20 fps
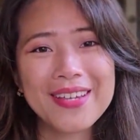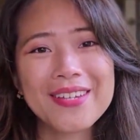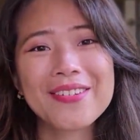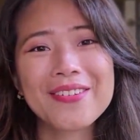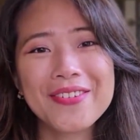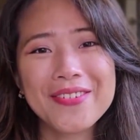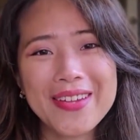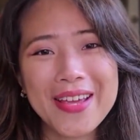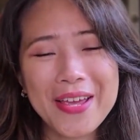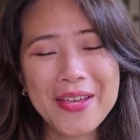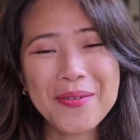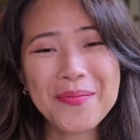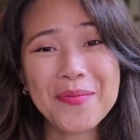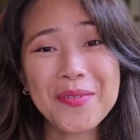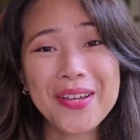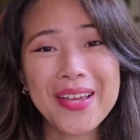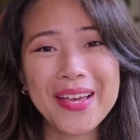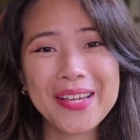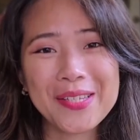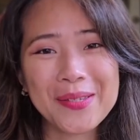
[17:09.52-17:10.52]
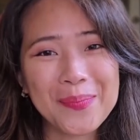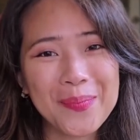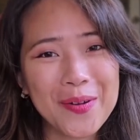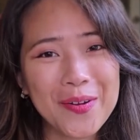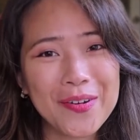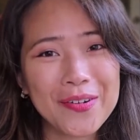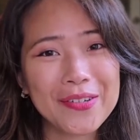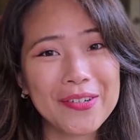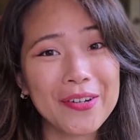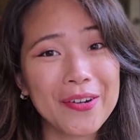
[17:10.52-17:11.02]
Today, we
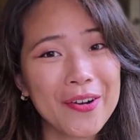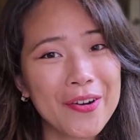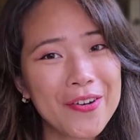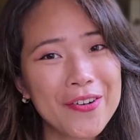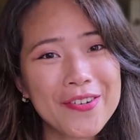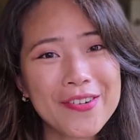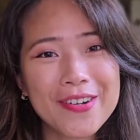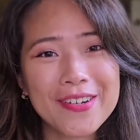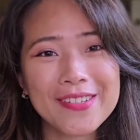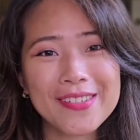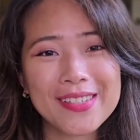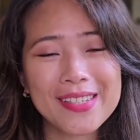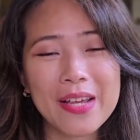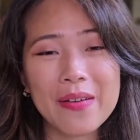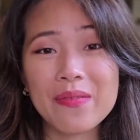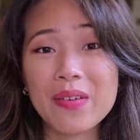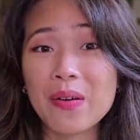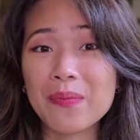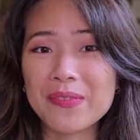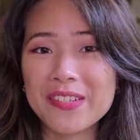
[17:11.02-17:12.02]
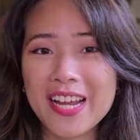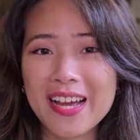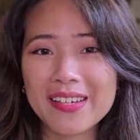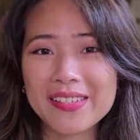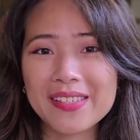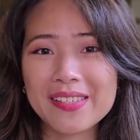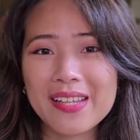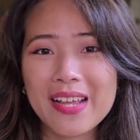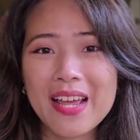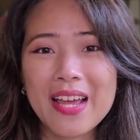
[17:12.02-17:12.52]
explore the core concept of
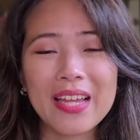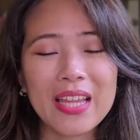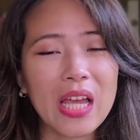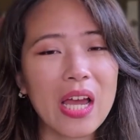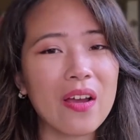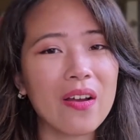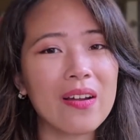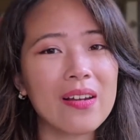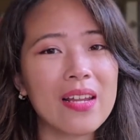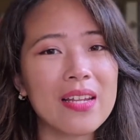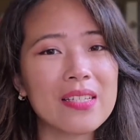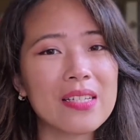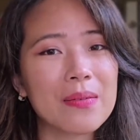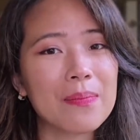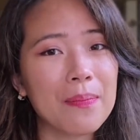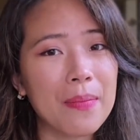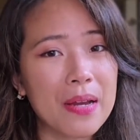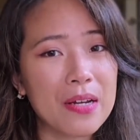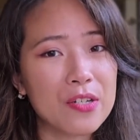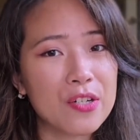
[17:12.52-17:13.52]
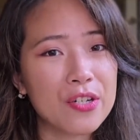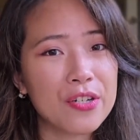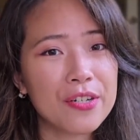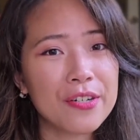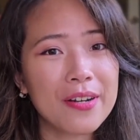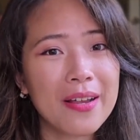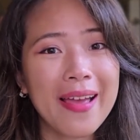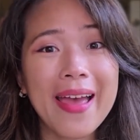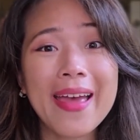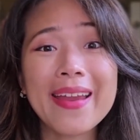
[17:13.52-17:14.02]
DAX, calculated measure
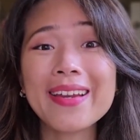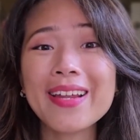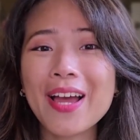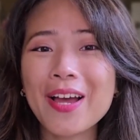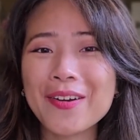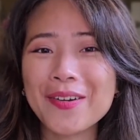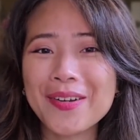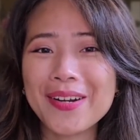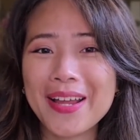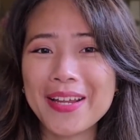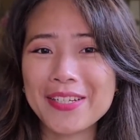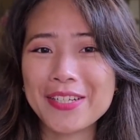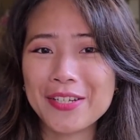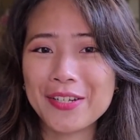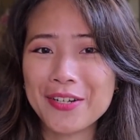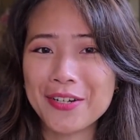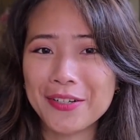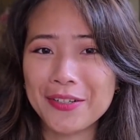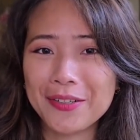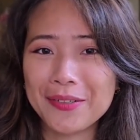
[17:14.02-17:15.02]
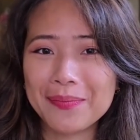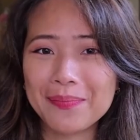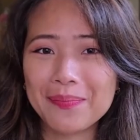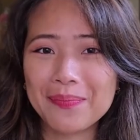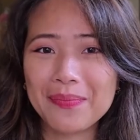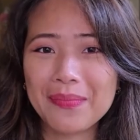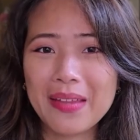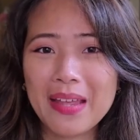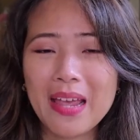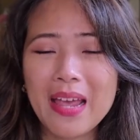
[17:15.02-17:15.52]
and calculated column,
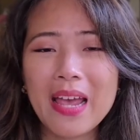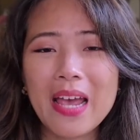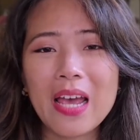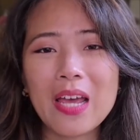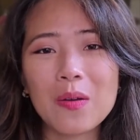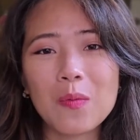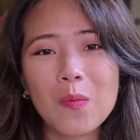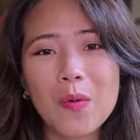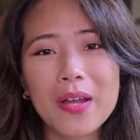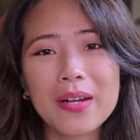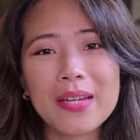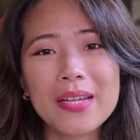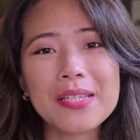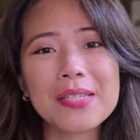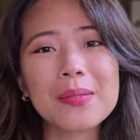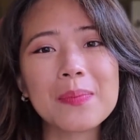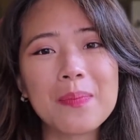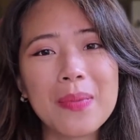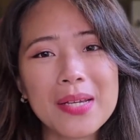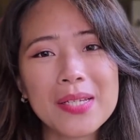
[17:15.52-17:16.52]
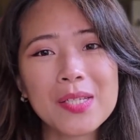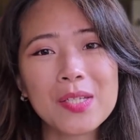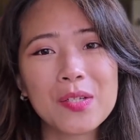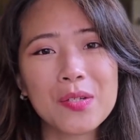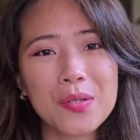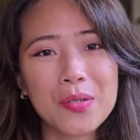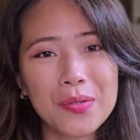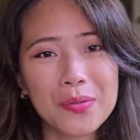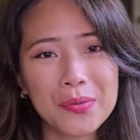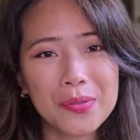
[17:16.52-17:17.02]
and when it's best
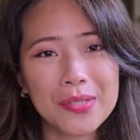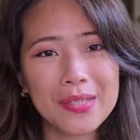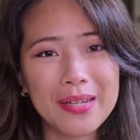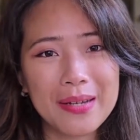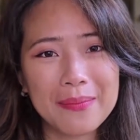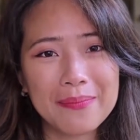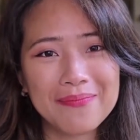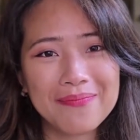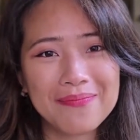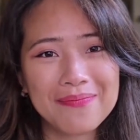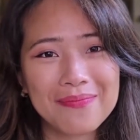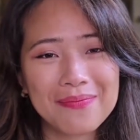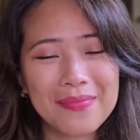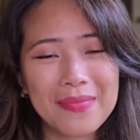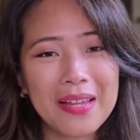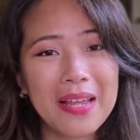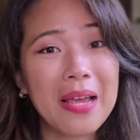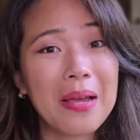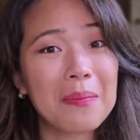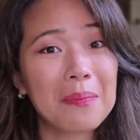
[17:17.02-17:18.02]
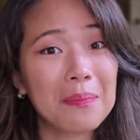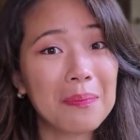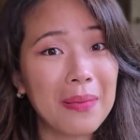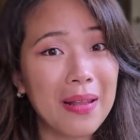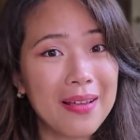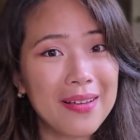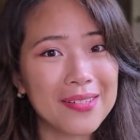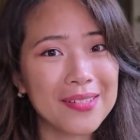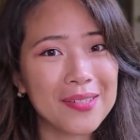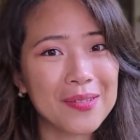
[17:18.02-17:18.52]
to use them.
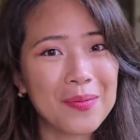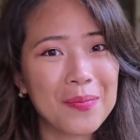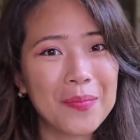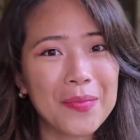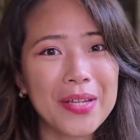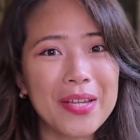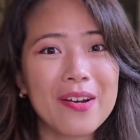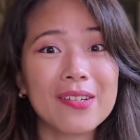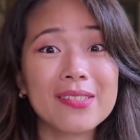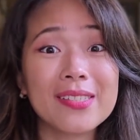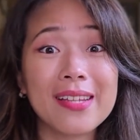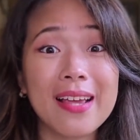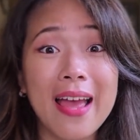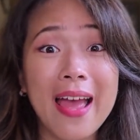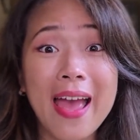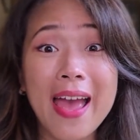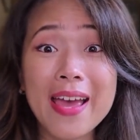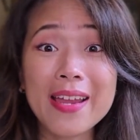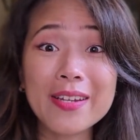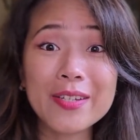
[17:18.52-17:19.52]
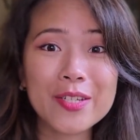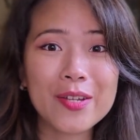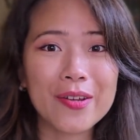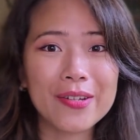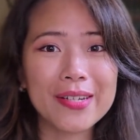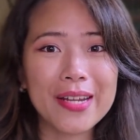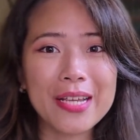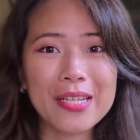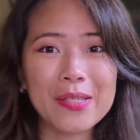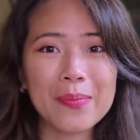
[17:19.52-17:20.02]
Plus, we got a
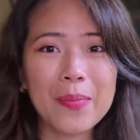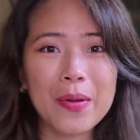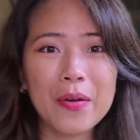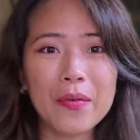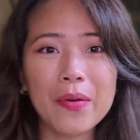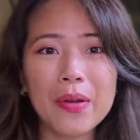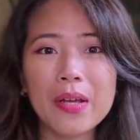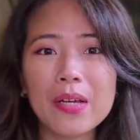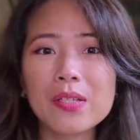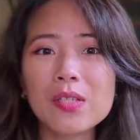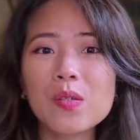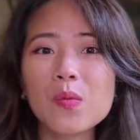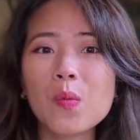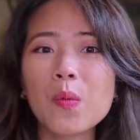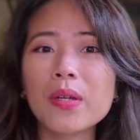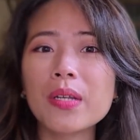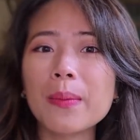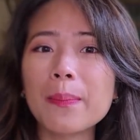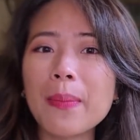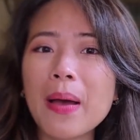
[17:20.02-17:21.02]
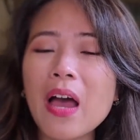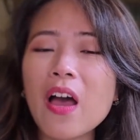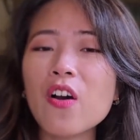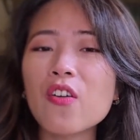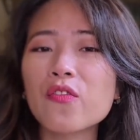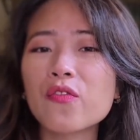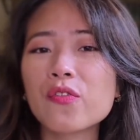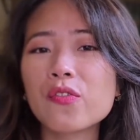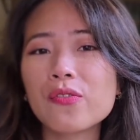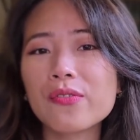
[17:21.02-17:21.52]
hands-on experience with the
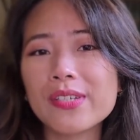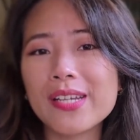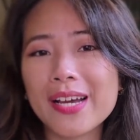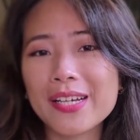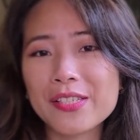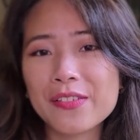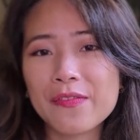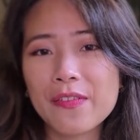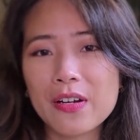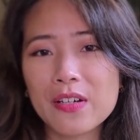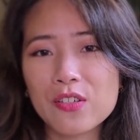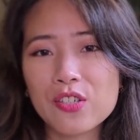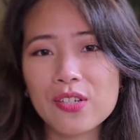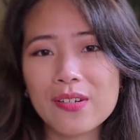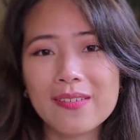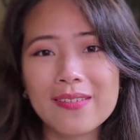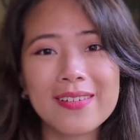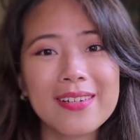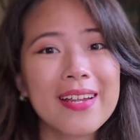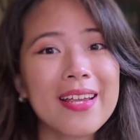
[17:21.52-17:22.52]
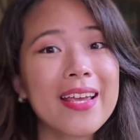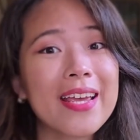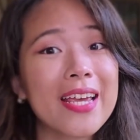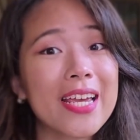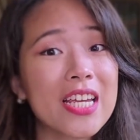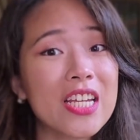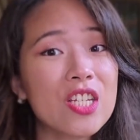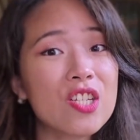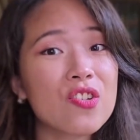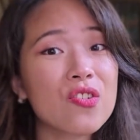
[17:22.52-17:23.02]
powerful DAX function,
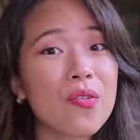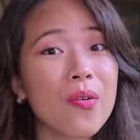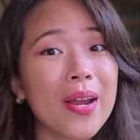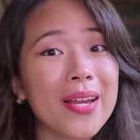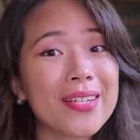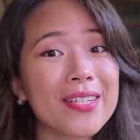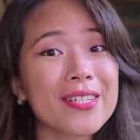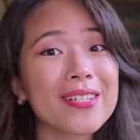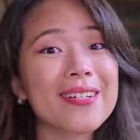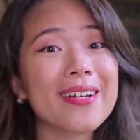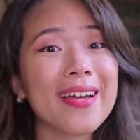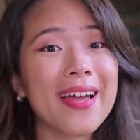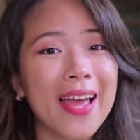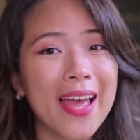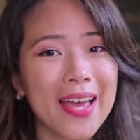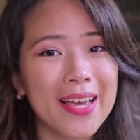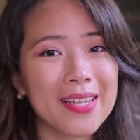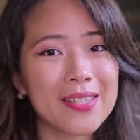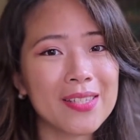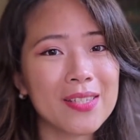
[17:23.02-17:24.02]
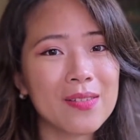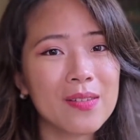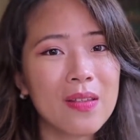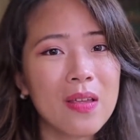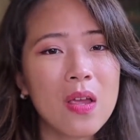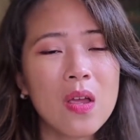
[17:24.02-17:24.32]
Iterator X,